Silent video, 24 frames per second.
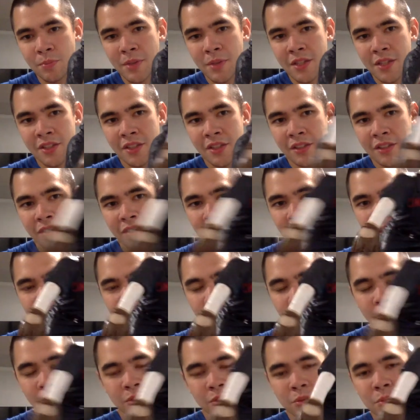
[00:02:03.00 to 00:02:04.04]
pitching glove,
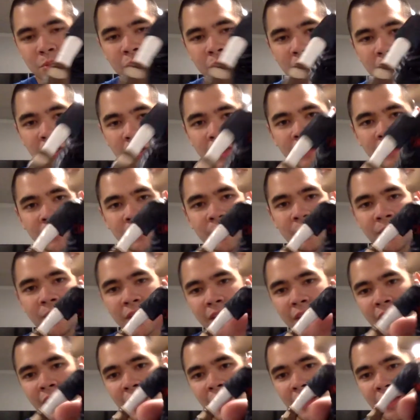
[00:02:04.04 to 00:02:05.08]
or old school glove,
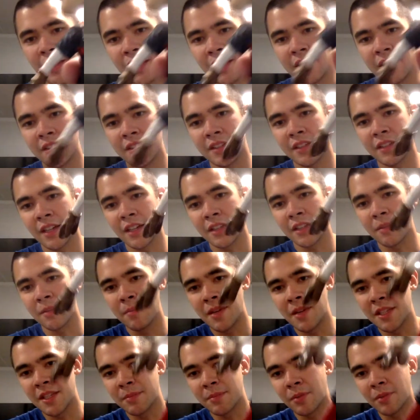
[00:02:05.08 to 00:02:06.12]
and then he's got the
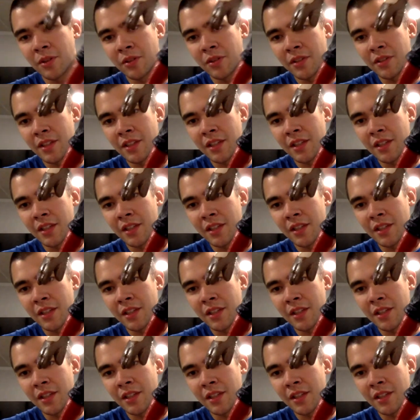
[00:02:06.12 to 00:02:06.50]
baseball